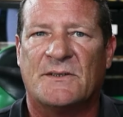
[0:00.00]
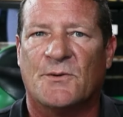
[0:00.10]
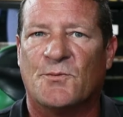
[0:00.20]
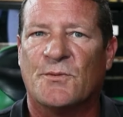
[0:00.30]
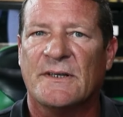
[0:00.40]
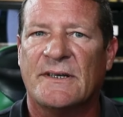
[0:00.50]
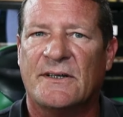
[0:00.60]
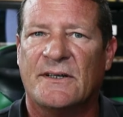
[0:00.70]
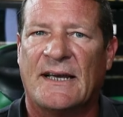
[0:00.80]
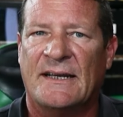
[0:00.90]
really
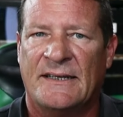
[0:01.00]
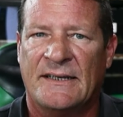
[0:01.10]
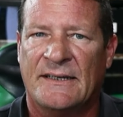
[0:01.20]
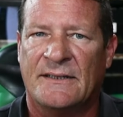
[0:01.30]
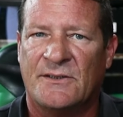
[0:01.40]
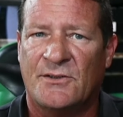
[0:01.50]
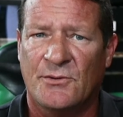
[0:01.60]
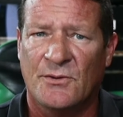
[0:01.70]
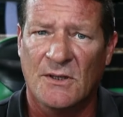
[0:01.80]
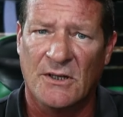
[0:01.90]
good idea to
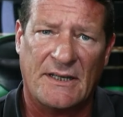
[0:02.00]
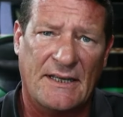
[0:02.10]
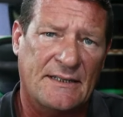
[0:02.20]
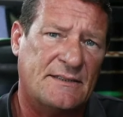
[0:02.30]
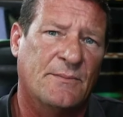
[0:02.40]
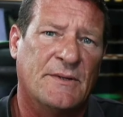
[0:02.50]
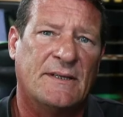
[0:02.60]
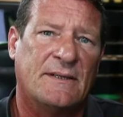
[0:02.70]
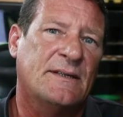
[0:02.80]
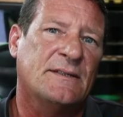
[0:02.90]
look at some of
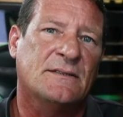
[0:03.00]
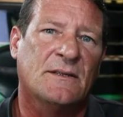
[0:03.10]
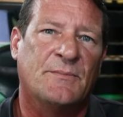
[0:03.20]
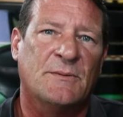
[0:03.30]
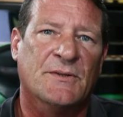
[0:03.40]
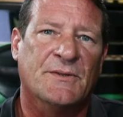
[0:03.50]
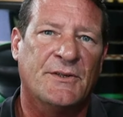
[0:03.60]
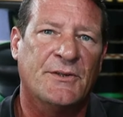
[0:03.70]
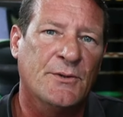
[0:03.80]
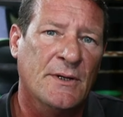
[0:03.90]
the things that people
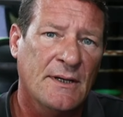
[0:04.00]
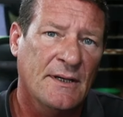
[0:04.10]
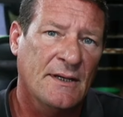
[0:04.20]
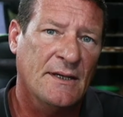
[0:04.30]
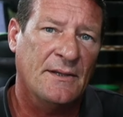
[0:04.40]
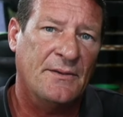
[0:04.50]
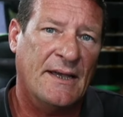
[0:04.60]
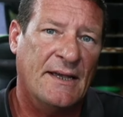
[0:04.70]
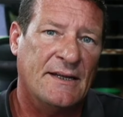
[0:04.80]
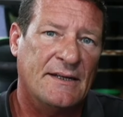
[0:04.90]
do
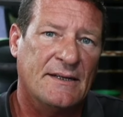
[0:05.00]
that